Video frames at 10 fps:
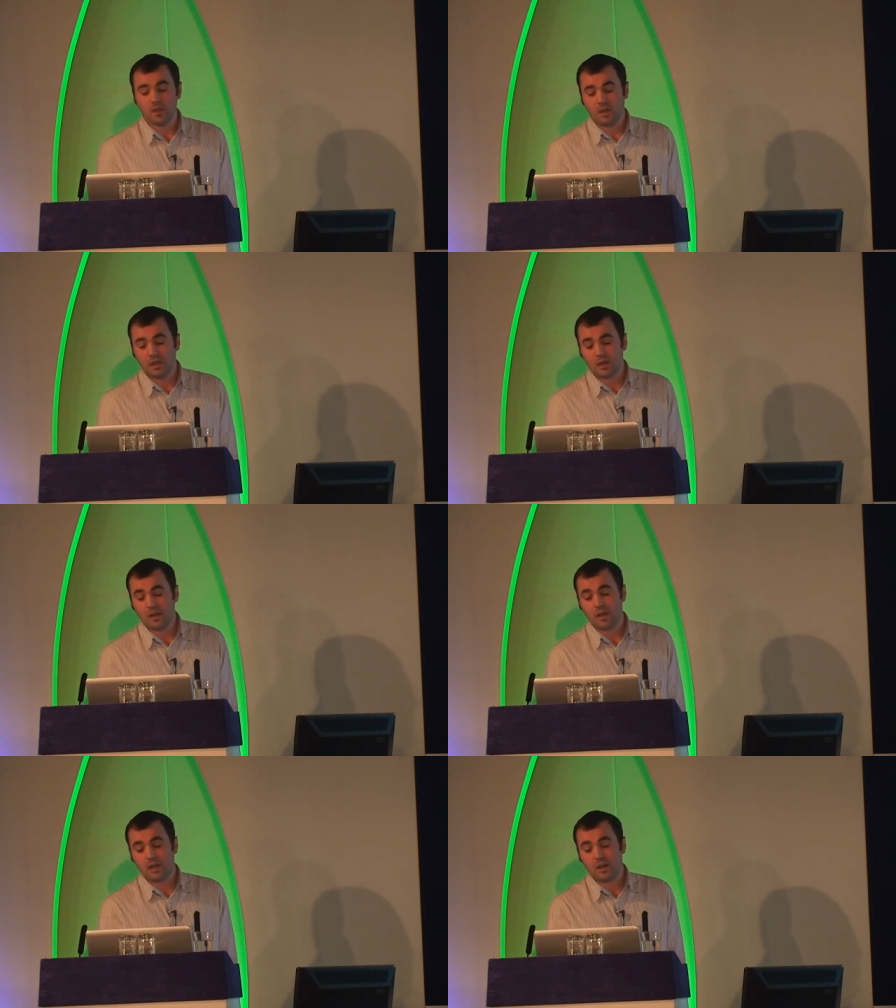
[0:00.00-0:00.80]

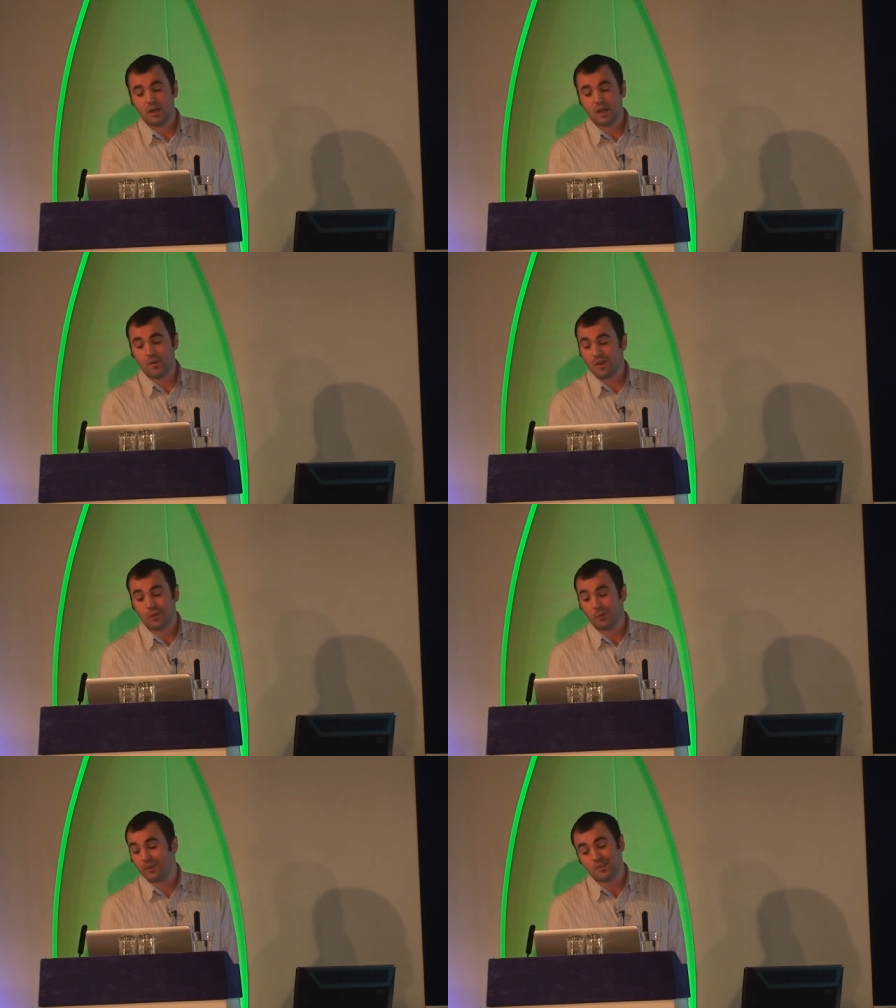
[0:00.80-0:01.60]
And
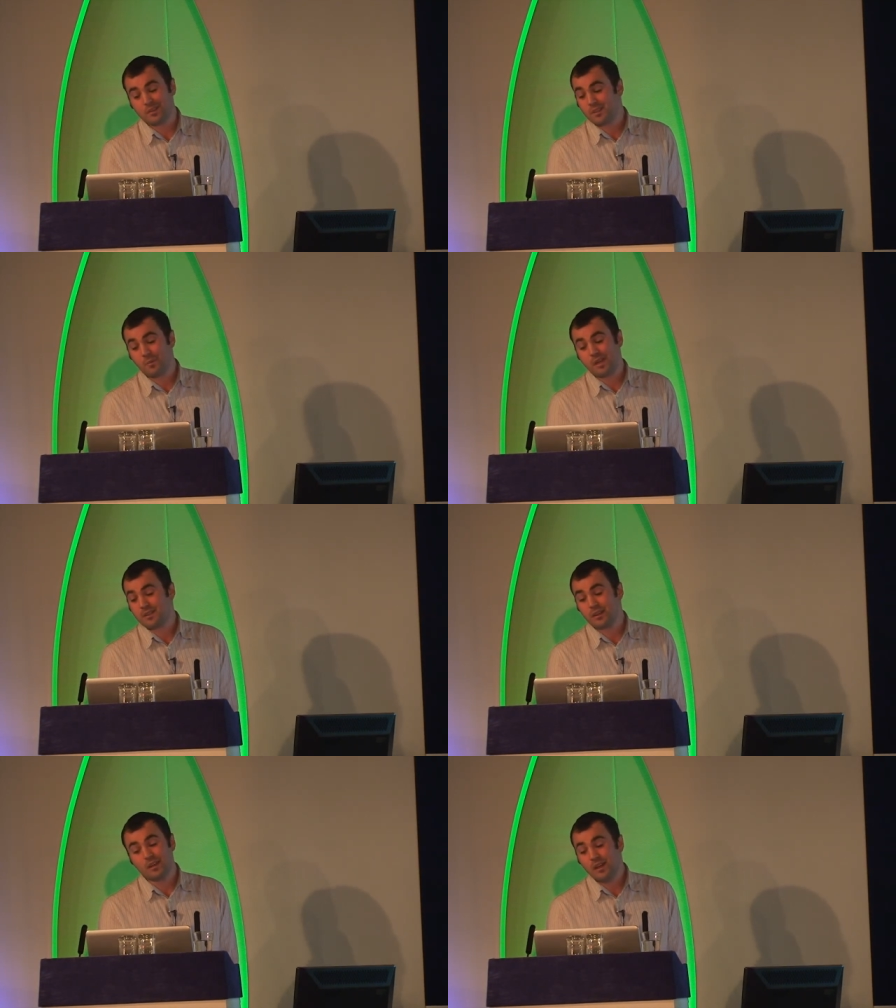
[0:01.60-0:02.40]
another one, this is
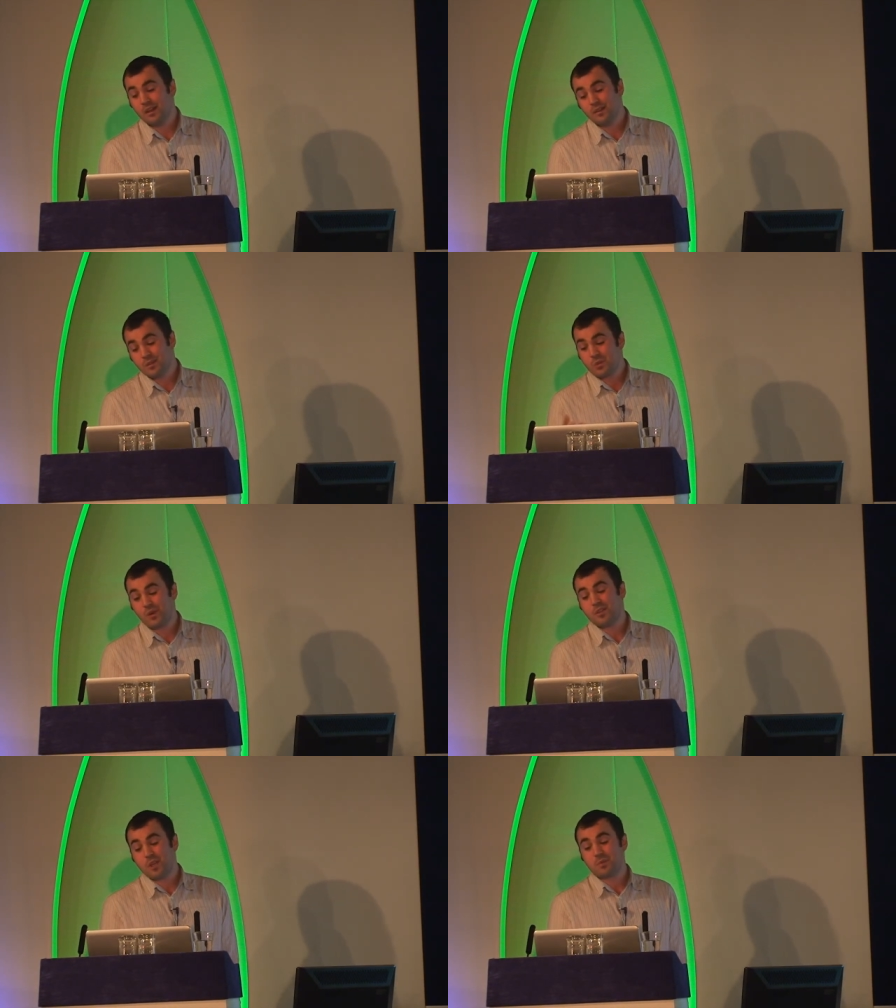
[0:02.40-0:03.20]
amazing.
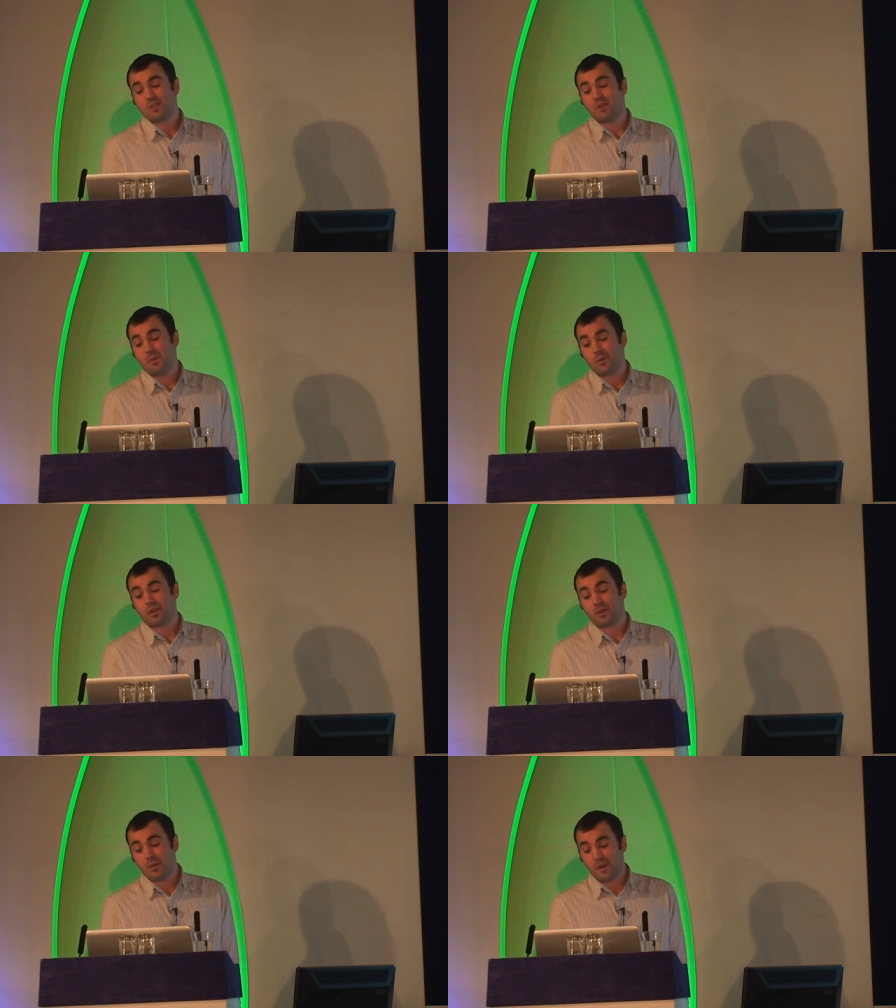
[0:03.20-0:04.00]
22% of people
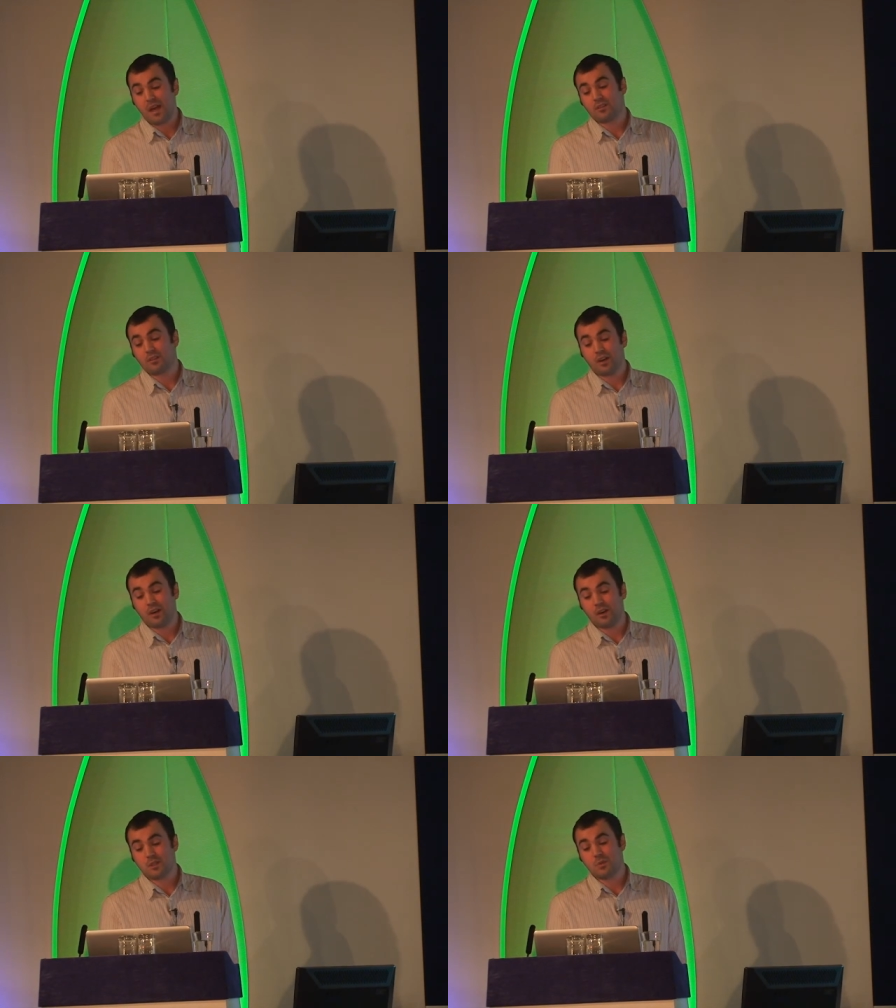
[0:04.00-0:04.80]
abandon
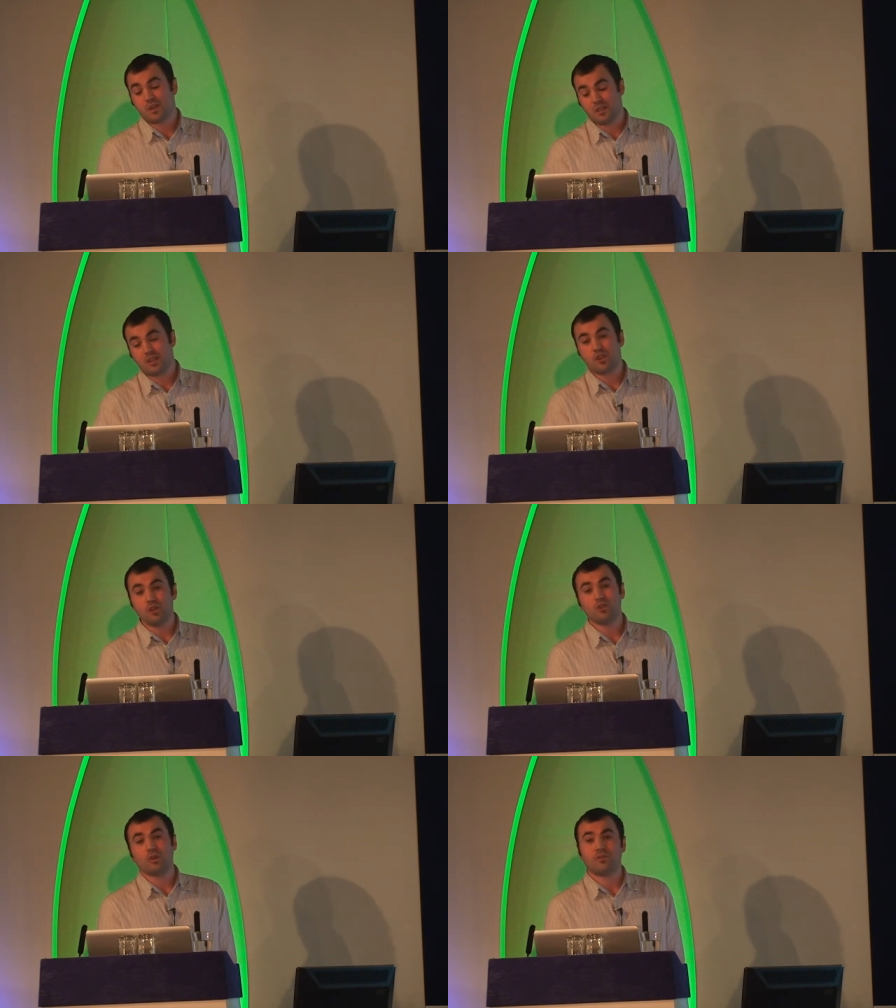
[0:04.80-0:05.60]
carts because they
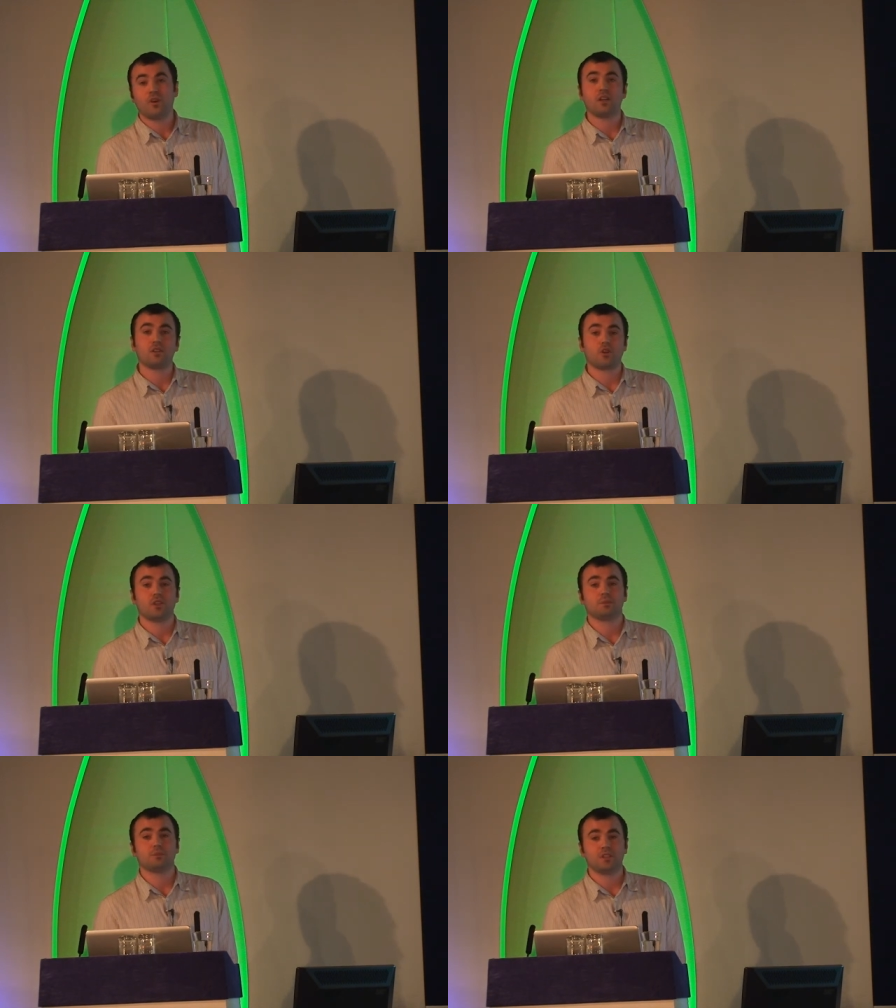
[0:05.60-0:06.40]
could not find
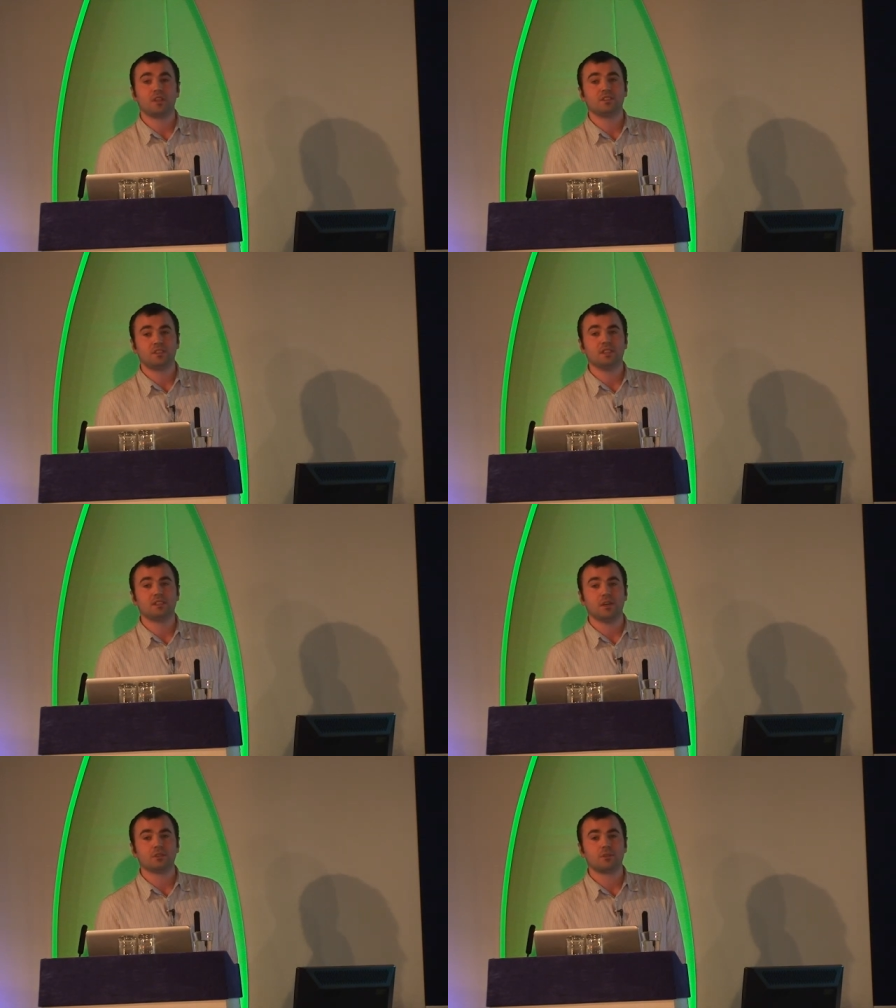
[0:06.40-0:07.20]
customer service
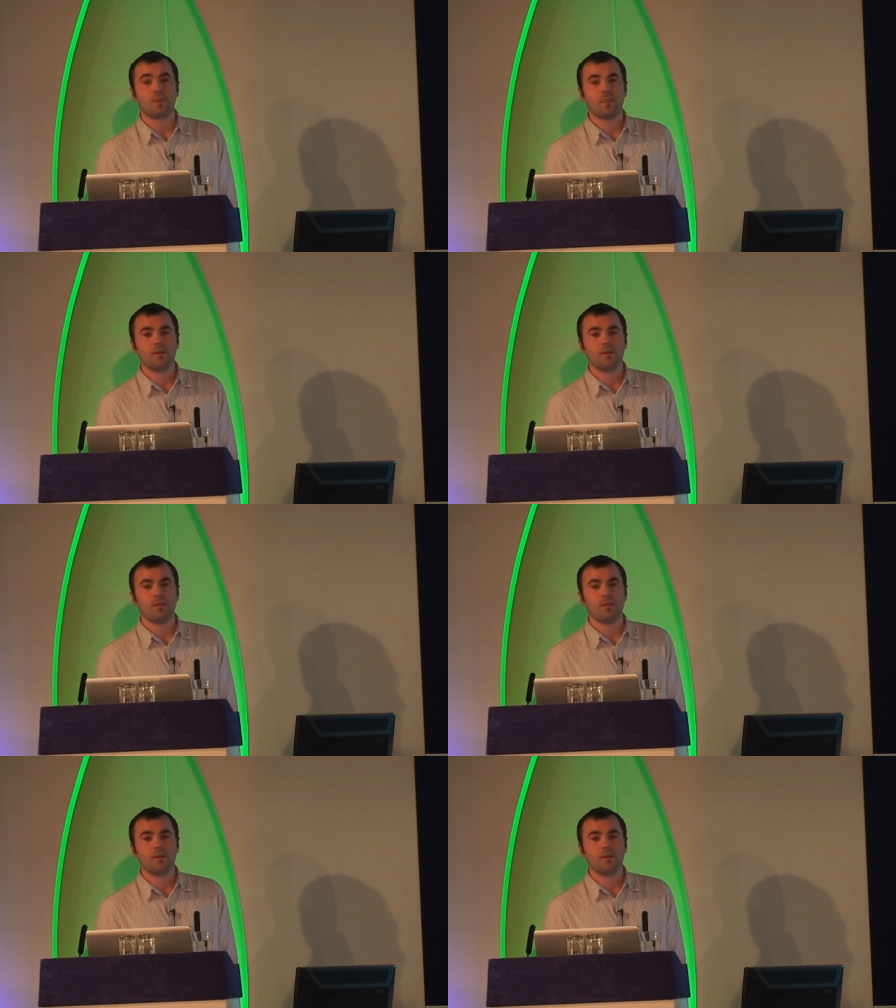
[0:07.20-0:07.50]
details.